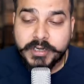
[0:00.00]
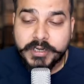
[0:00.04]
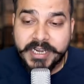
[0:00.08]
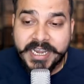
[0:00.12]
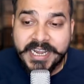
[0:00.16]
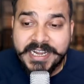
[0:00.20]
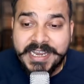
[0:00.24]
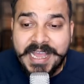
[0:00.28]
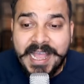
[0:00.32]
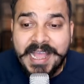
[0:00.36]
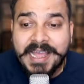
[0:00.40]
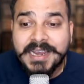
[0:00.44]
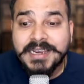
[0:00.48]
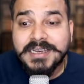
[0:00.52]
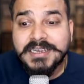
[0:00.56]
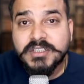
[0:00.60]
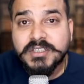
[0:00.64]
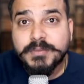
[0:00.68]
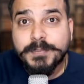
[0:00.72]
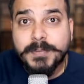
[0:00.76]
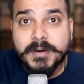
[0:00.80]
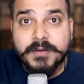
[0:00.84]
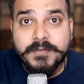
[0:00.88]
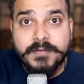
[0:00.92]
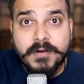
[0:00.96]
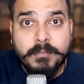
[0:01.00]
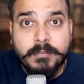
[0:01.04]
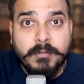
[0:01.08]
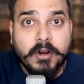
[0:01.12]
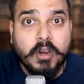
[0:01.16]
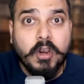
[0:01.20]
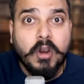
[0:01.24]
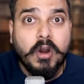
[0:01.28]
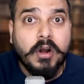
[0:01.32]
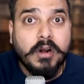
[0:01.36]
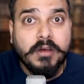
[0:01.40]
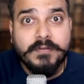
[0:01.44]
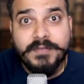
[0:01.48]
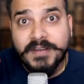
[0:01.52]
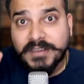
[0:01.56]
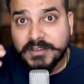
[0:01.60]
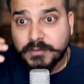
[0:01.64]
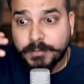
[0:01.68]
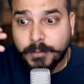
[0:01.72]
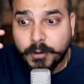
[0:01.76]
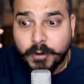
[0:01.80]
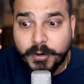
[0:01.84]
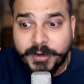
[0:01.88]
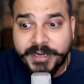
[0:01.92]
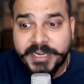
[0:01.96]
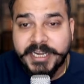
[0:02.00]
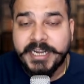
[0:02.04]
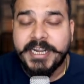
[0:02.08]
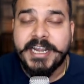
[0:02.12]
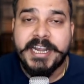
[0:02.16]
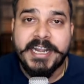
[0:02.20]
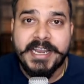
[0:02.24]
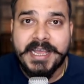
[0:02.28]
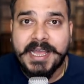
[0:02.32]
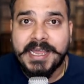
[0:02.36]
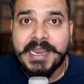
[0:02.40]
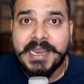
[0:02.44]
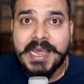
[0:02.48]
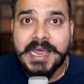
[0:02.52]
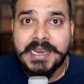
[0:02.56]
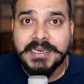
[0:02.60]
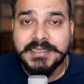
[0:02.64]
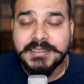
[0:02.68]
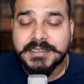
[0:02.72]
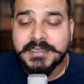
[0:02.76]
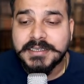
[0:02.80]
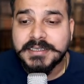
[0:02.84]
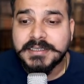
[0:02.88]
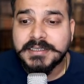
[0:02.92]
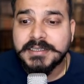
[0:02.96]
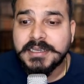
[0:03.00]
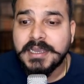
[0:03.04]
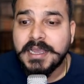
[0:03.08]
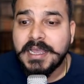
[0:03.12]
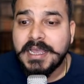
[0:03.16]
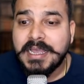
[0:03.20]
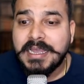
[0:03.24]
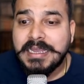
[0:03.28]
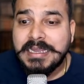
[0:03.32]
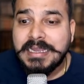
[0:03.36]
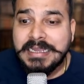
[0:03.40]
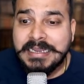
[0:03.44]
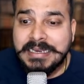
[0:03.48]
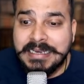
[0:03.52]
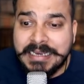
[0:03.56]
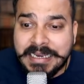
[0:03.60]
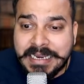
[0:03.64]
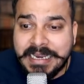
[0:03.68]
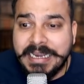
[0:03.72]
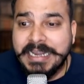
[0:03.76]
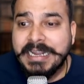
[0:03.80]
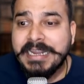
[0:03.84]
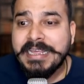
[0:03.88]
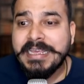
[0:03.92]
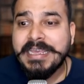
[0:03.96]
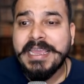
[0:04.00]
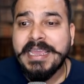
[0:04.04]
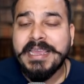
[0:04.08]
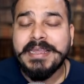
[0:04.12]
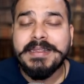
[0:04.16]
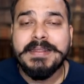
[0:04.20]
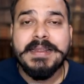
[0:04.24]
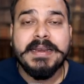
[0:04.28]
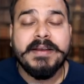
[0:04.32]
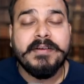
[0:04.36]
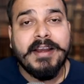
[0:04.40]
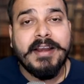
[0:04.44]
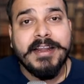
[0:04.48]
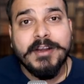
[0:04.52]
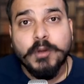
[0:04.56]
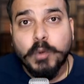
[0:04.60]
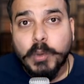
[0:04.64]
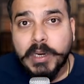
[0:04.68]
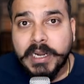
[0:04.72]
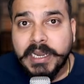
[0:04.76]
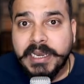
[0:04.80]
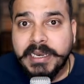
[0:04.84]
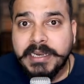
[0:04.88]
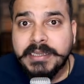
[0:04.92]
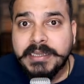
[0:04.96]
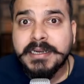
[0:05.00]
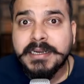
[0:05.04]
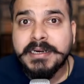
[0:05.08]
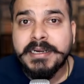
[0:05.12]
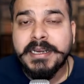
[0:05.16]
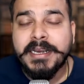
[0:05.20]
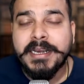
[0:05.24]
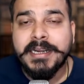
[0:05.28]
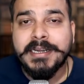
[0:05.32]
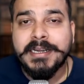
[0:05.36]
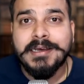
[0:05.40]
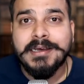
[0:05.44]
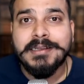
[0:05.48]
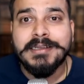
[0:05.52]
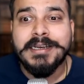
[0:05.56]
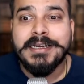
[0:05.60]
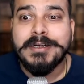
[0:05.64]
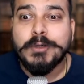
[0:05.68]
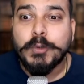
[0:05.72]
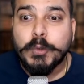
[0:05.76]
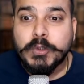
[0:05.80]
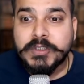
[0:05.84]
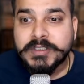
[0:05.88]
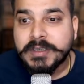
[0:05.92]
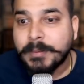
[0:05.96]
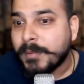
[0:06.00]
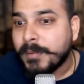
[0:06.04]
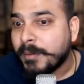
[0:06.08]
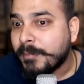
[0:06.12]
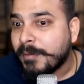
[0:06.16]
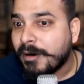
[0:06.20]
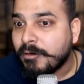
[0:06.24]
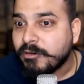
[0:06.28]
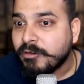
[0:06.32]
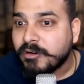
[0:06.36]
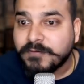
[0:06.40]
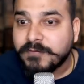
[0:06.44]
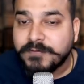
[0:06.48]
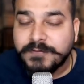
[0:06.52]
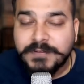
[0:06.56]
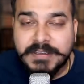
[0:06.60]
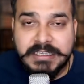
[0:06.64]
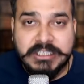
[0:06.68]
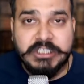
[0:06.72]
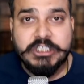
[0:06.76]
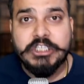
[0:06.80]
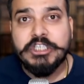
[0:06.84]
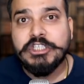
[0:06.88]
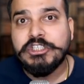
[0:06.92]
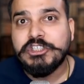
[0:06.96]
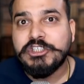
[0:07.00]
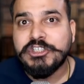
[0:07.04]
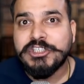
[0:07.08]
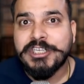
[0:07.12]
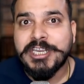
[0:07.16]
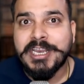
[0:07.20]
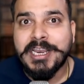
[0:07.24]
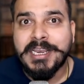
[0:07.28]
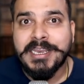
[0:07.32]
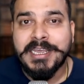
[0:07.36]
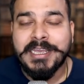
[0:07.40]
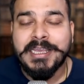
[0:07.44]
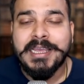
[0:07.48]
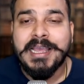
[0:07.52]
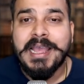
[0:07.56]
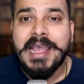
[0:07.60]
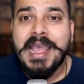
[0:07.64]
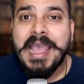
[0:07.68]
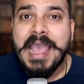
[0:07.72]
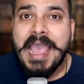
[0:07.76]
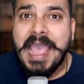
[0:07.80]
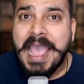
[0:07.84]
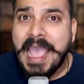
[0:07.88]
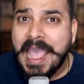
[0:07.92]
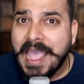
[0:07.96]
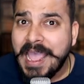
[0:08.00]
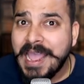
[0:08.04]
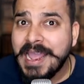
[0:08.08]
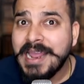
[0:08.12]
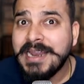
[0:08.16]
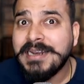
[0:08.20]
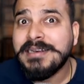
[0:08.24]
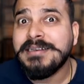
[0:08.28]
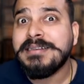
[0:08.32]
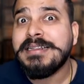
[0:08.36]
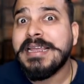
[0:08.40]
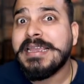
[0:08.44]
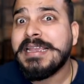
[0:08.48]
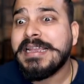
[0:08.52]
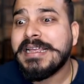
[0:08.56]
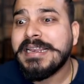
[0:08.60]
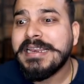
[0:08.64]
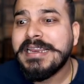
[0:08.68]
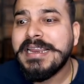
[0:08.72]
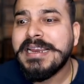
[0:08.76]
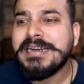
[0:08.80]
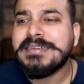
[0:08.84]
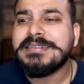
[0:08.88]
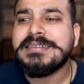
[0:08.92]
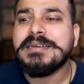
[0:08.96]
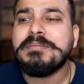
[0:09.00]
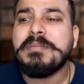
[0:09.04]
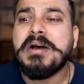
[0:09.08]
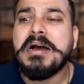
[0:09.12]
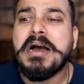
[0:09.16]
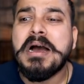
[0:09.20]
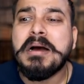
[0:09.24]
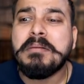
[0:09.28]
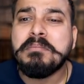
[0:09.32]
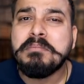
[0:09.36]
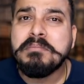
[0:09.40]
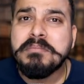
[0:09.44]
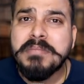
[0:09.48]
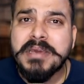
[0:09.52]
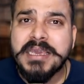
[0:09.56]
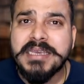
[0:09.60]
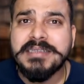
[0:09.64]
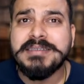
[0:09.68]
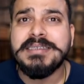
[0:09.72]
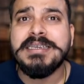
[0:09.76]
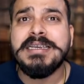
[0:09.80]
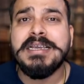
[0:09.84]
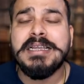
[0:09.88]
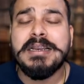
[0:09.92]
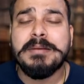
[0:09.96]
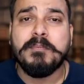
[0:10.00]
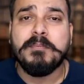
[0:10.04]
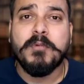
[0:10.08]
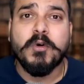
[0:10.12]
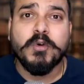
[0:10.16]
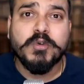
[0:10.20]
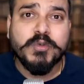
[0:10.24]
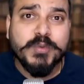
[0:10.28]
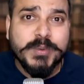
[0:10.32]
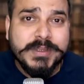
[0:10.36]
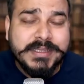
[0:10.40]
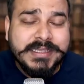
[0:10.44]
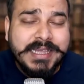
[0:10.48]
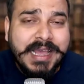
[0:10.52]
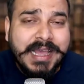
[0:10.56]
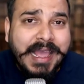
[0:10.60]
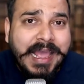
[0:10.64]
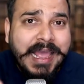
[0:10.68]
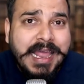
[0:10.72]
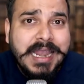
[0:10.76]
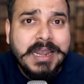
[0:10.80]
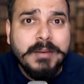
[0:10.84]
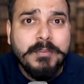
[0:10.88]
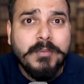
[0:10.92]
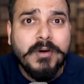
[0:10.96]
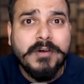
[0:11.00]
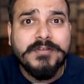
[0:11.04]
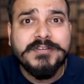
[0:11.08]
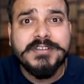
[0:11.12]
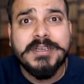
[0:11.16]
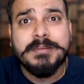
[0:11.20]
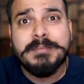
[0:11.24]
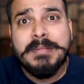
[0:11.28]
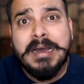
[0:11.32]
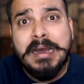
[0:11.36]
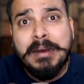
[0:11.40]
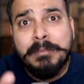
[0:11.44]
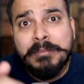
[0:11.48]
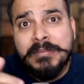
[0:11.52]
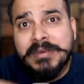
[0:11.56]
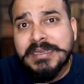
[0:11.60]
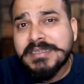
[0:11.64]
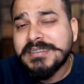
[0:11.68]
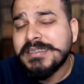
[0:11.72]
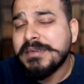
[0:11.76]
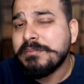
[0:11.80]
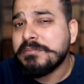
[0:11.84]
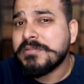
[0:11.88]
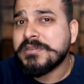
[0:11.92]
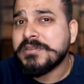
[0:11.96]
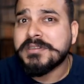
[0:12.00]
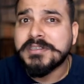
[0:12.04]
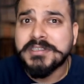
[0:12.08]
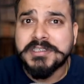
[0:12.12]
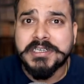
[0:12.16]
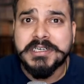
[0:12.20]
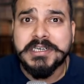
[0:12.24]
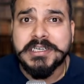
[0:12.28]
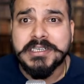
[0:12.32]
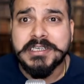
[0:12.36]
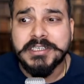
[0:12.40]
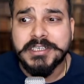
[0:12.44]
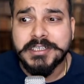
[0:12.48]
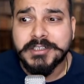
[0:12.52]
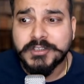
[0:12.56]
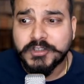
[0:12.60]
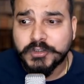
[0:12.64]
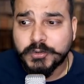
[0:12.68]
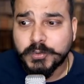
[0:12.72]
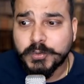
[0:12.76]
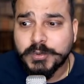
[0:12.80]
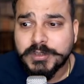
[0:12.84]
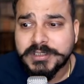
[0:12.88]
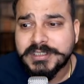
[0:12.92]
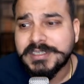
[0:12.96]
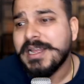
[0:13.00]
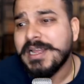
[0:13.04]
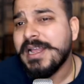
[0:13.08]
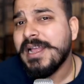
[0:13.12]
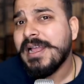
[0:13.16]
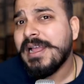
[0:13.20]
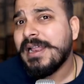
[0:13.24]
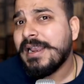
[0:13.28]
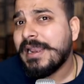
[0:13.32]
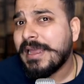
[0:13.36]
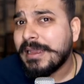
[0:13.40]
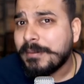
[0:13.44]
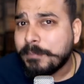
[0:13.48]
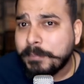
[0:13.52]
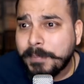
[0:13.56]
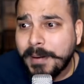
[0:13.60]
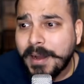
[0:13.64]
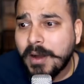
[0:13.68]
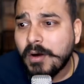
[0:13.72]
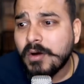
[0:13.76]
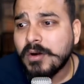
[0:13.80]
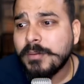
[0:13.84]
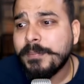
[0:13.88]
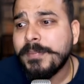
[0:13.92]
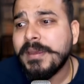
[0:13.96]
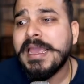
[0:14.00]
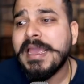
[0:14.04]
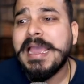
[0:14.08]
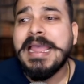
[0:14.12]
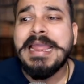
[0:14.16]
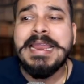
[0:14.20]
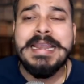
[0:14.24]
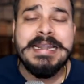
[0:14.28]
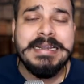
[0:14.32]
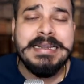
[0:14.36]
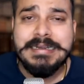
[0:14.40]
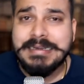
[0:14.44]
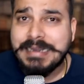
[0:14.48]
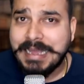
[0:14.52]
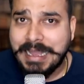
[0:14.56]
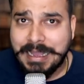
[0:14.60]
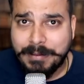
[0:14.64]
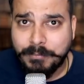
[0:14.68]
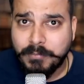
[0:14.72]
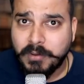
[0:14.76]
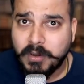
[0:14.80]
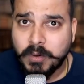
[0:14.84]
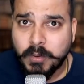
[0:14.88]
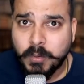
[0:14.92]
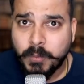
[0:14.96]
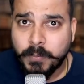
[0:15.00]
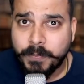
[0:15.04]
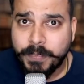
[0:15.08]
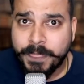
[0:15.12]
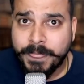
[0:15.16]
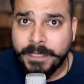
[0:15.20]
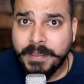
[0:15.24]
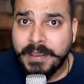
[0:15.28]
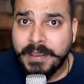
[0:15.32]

So data analysts perform a lot of exploratory data analysis. In EDA, they try to clean the data, they do some amount of feature engineering, and they create some amazing reports with the help of some amazing business intelligence tools like Power BI and Tableau.